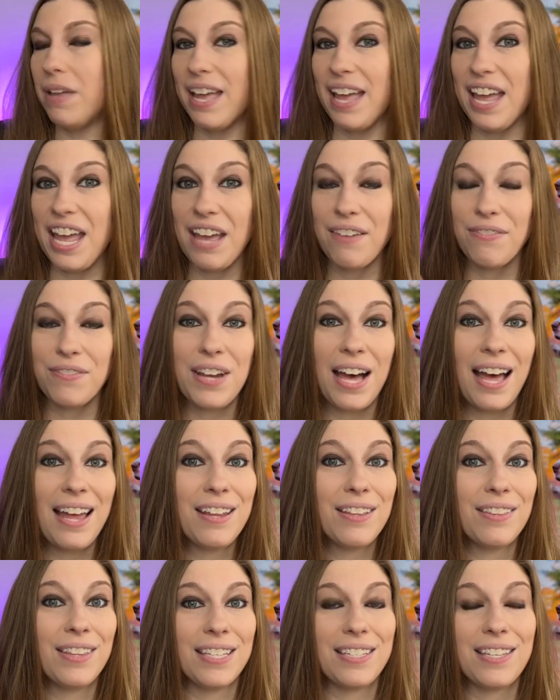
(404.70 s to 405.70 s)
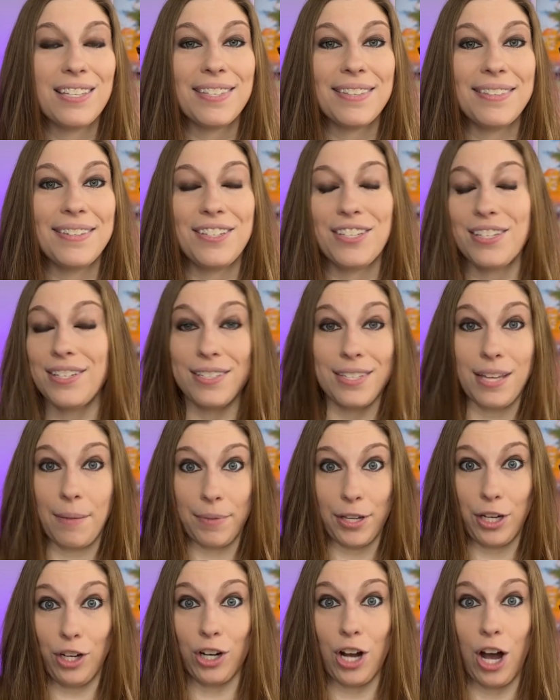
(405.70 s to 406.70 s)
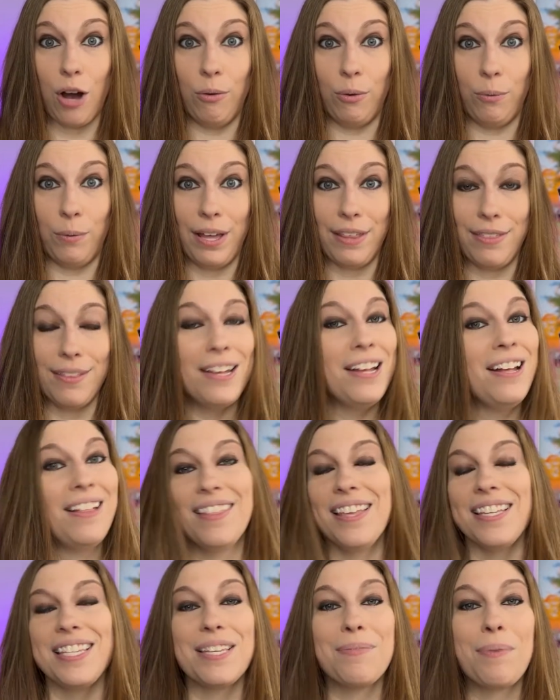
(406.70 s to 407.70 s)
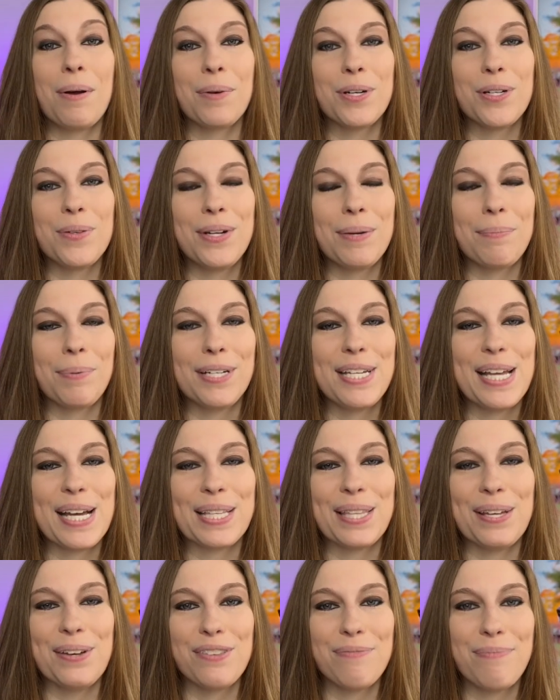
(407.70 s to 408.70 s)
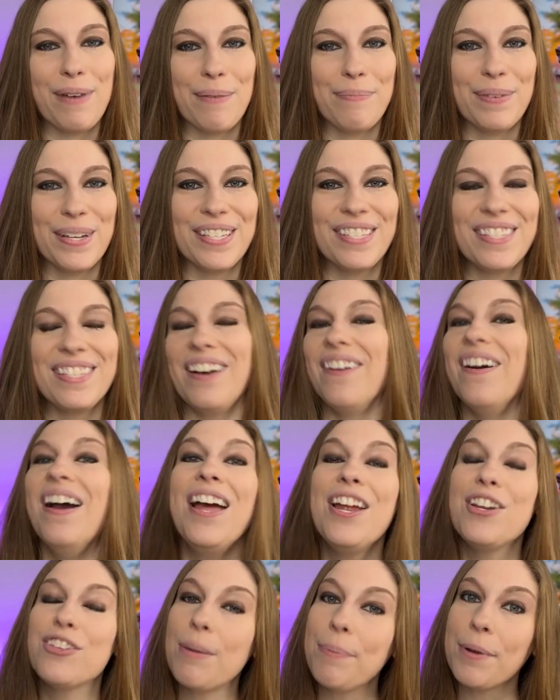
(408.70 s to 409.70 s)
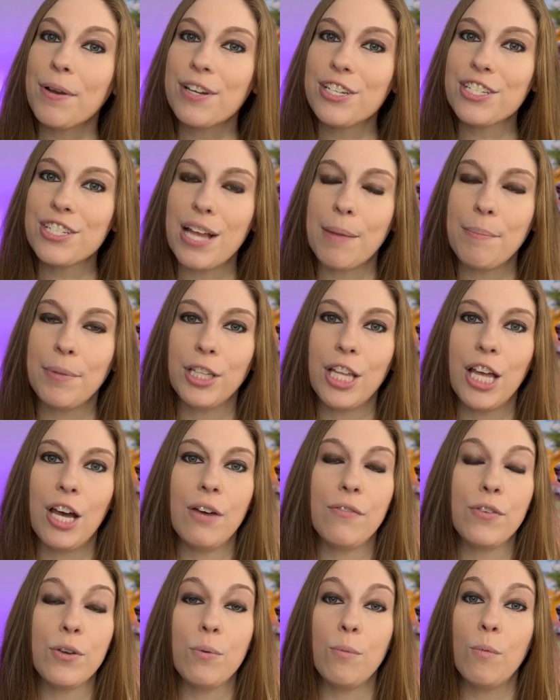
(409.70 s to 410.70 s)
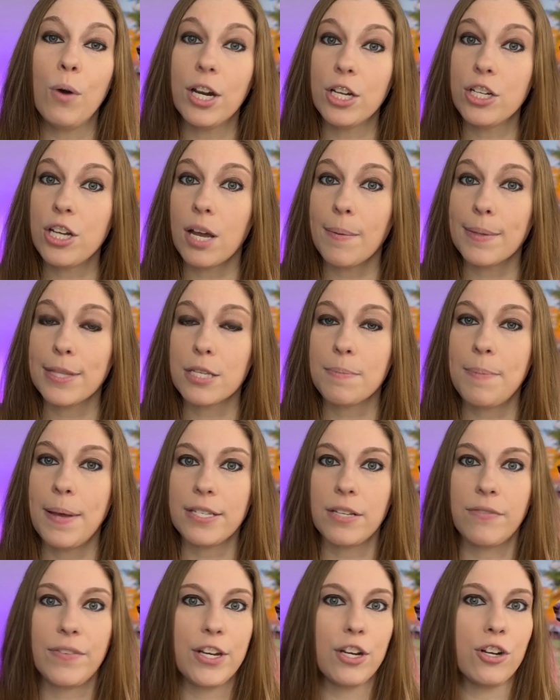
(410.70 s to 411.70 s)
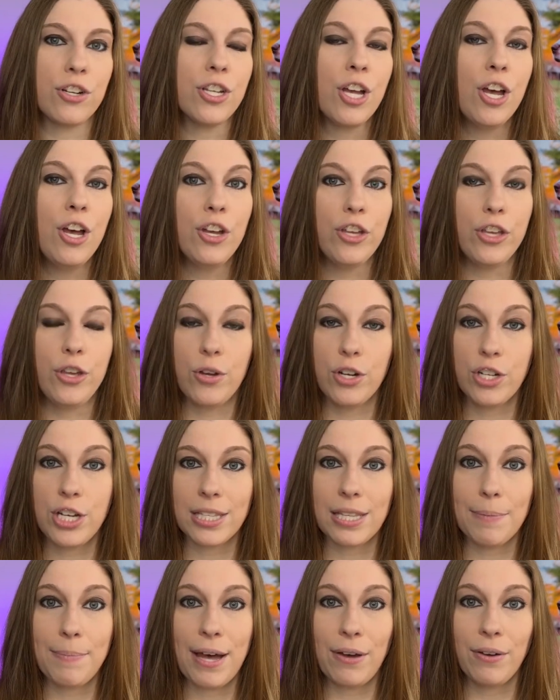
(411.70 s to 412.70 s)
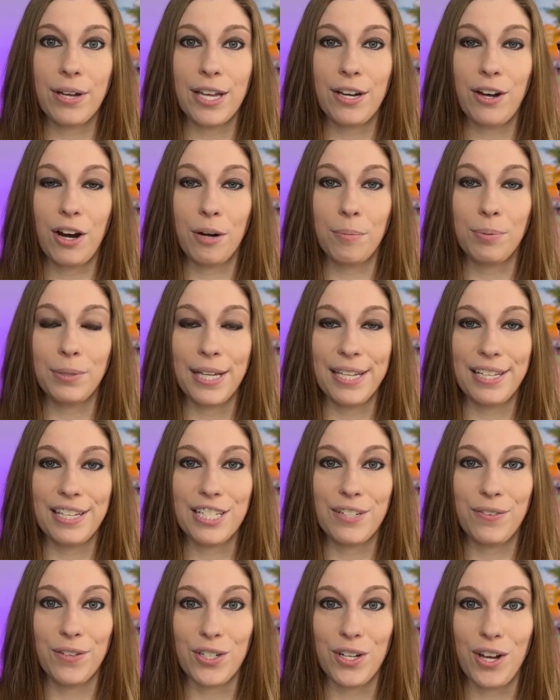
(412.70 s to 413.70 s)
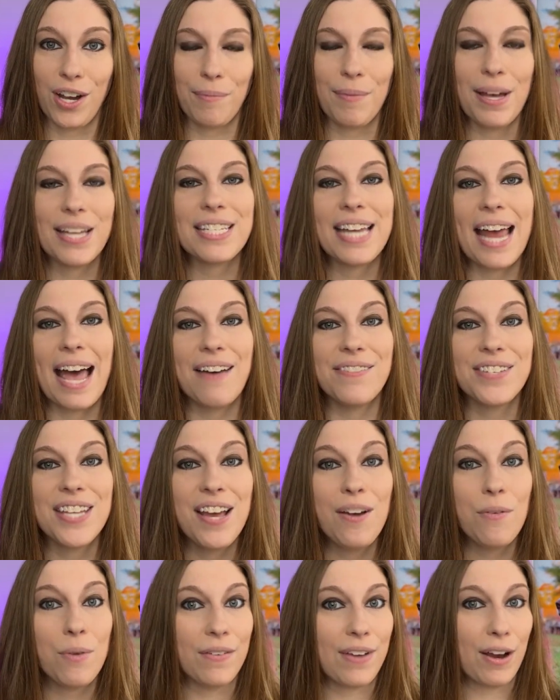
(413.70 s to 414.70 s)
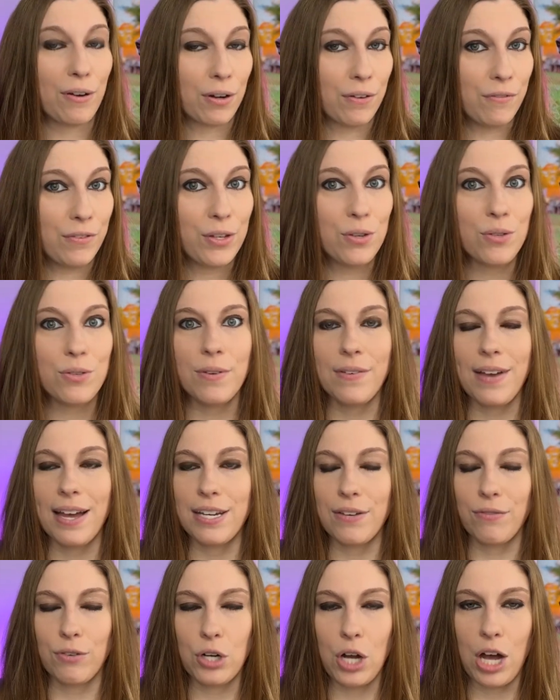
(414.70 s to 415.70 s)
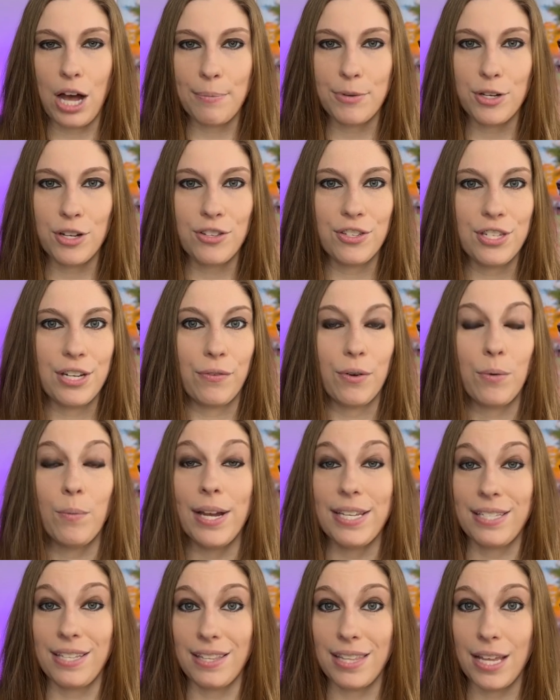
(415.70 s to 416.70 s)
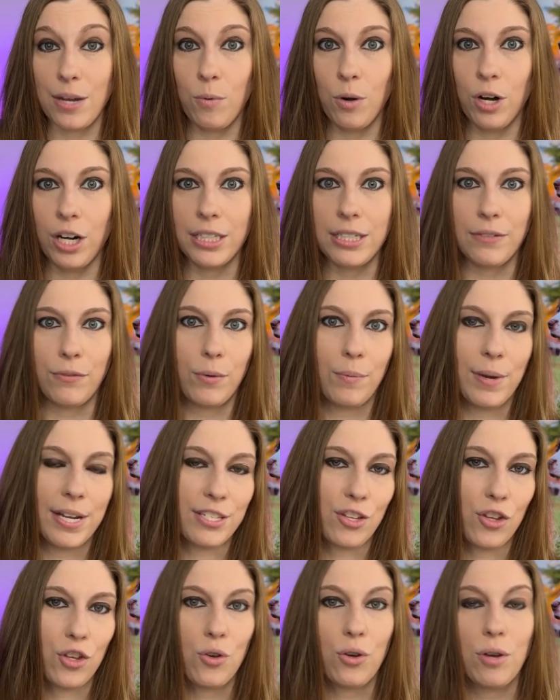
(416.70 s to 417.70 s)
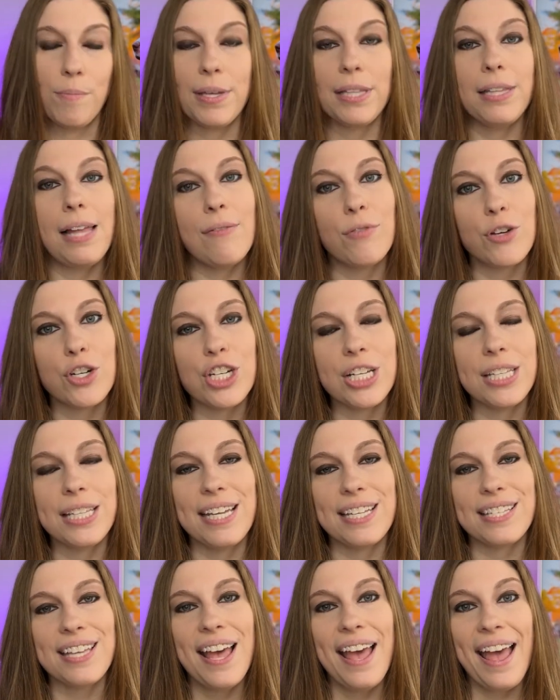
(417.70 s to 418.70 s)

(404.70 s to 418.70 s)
if not, this is just something you're going with. This is what we're doing to protect those puppies. So drop your questions down below. If you want to talk about those puzzle feeders, you can check them out in our playlist for dog must-haves. We've got reviews, we've got different options, different ways that they work, different ways that you can be leveraging these.